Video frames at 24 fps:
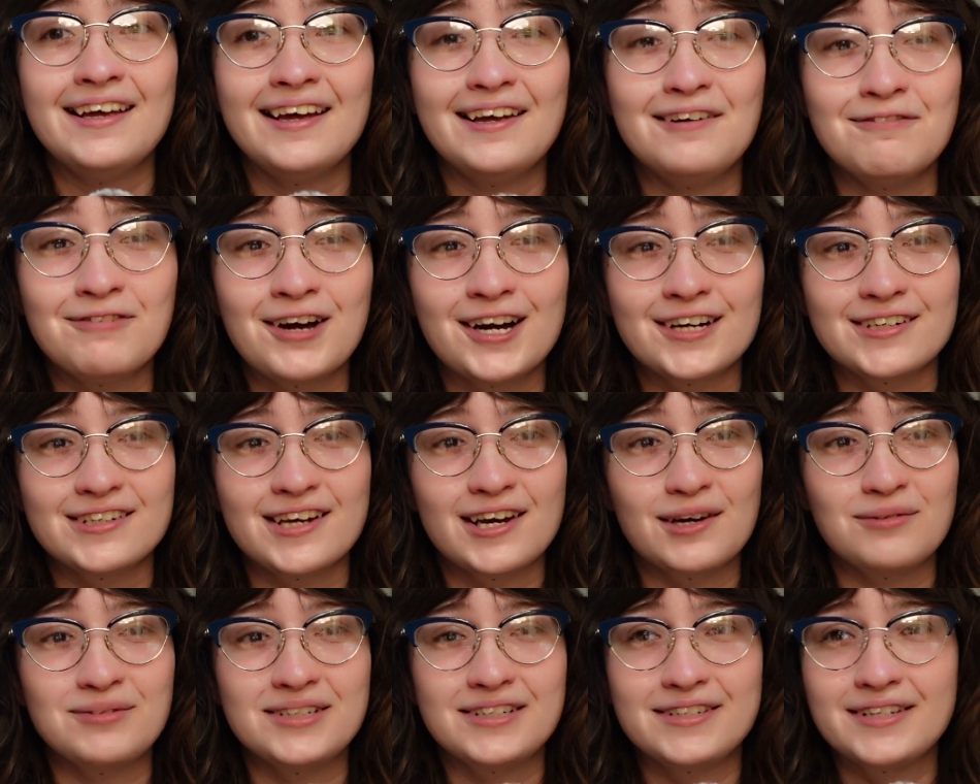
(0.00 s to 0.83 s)
In fact,
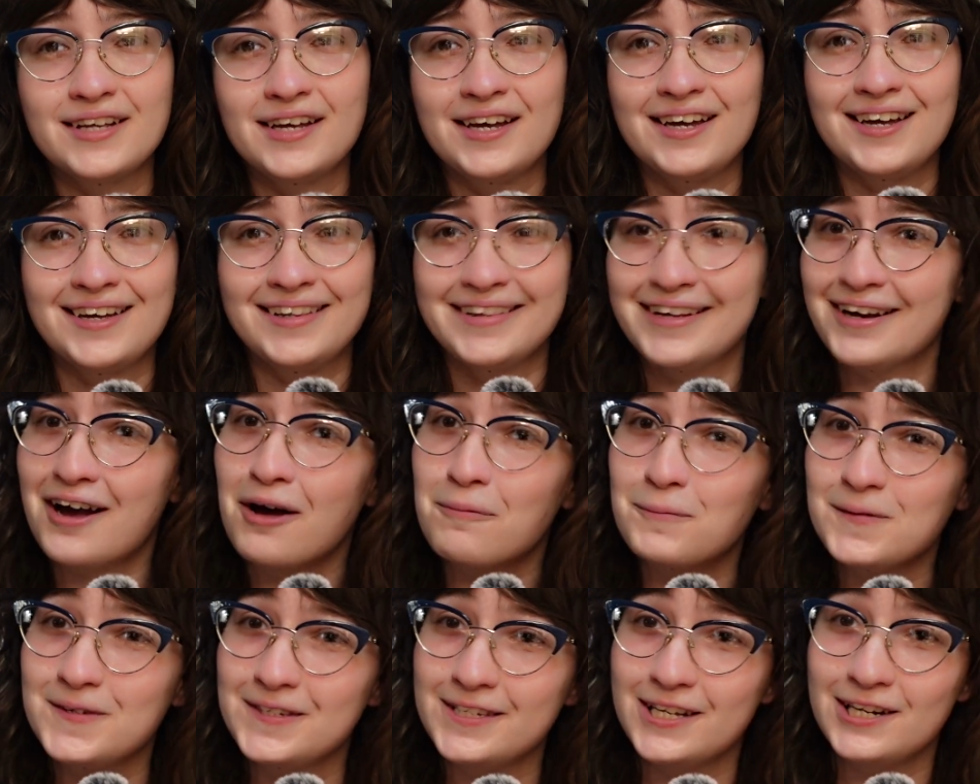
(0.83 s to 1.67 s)
I would say the
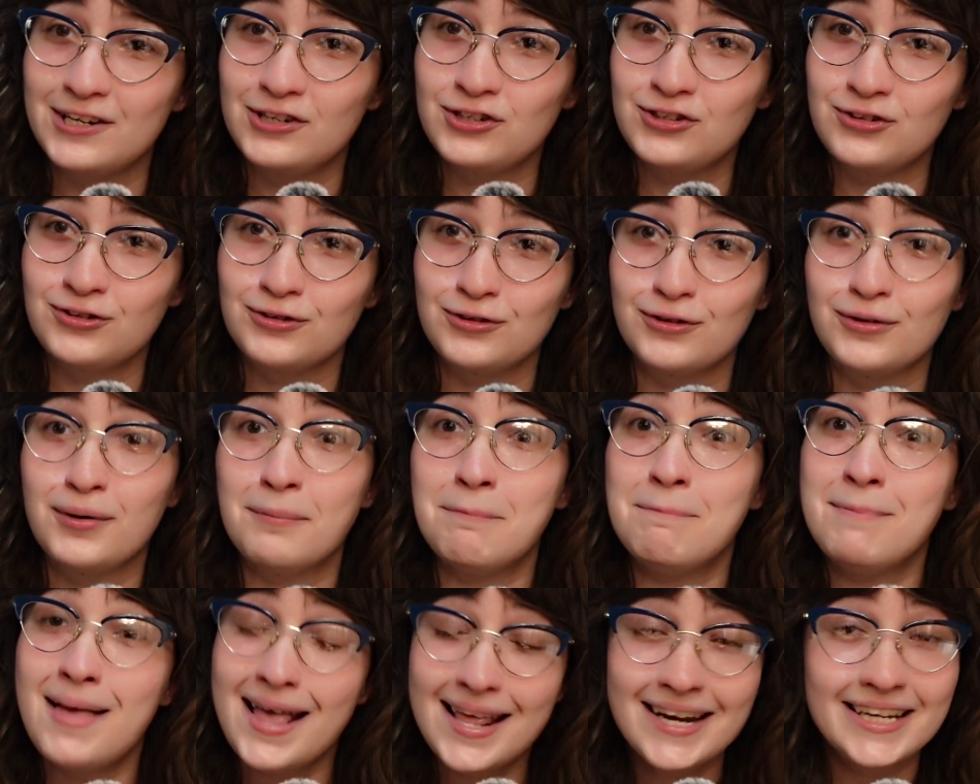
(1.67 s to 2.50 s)
opposite is true.
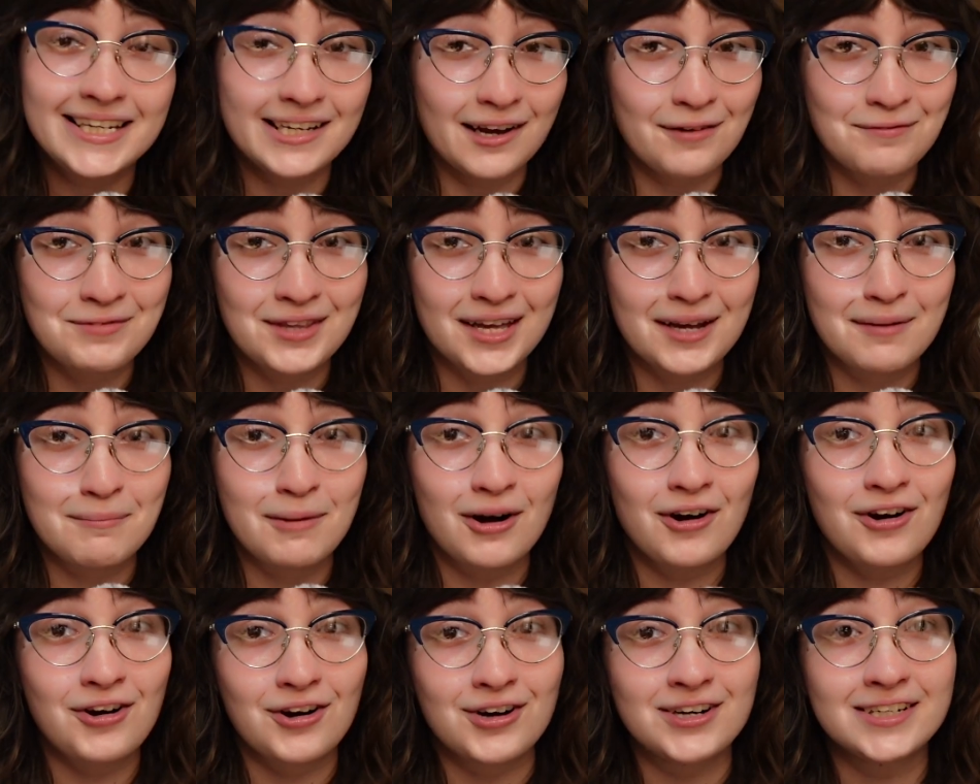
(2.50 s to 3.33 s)
Many of them
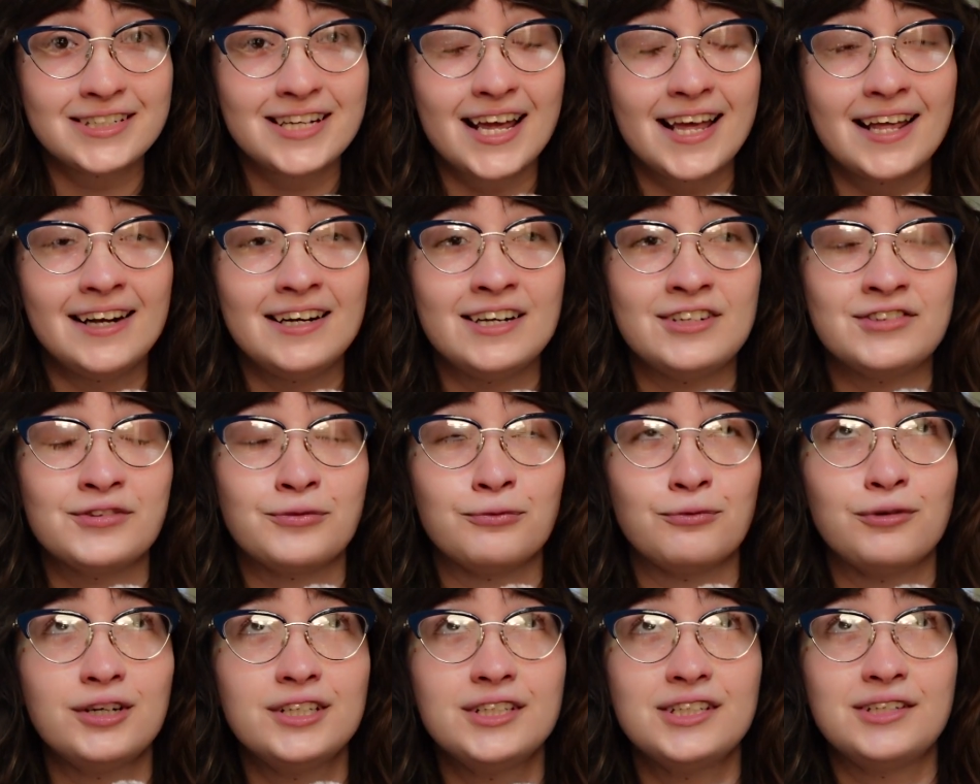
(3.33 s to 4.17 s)
aren't, and
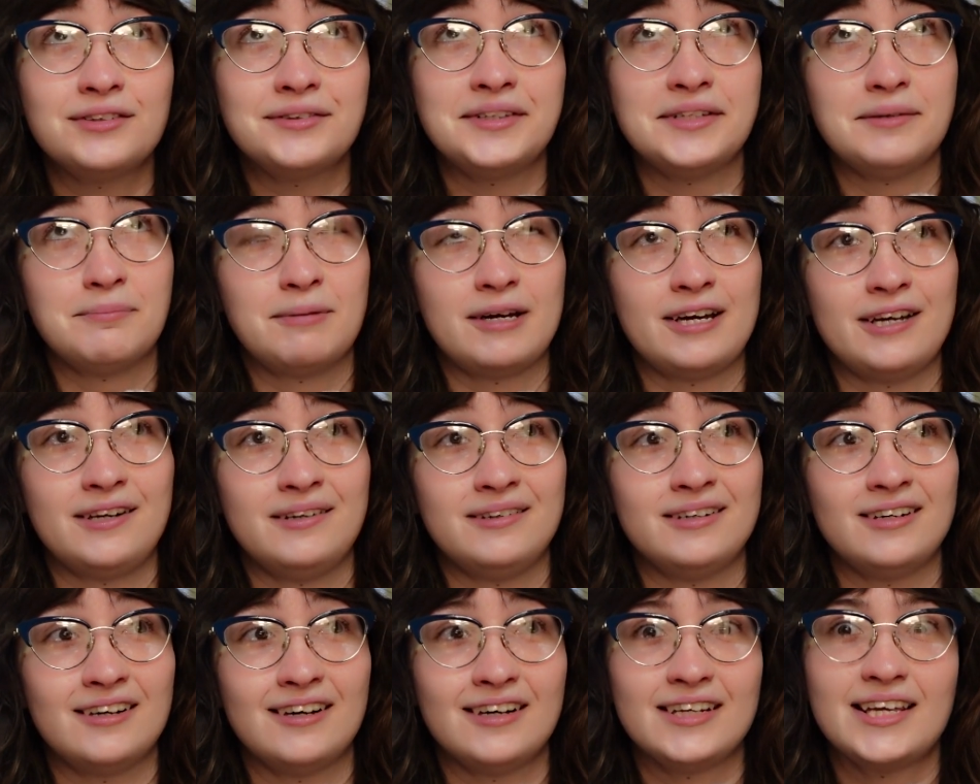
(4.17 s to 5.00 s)
it's really only
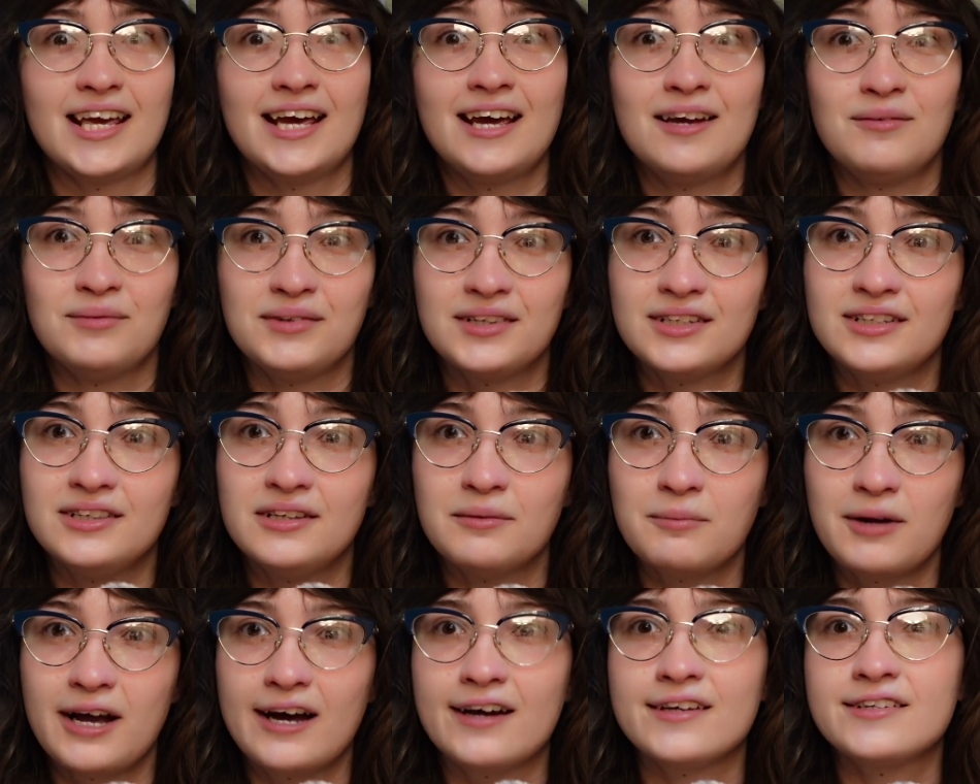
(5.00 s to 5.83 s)
been, again, within
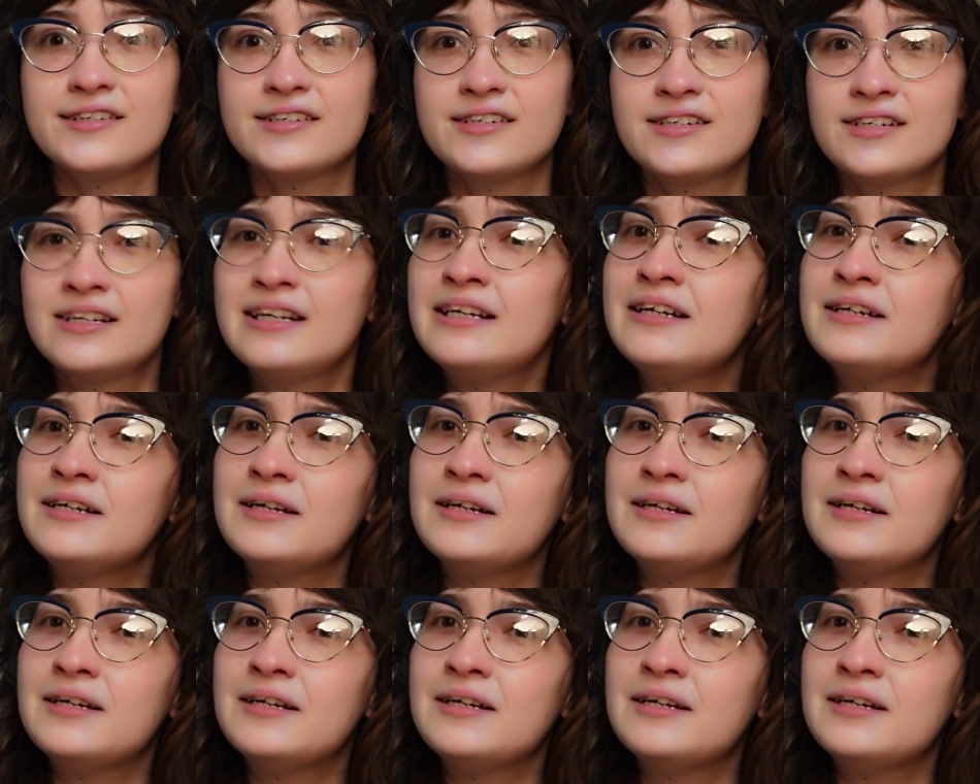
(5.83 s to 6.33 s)
the past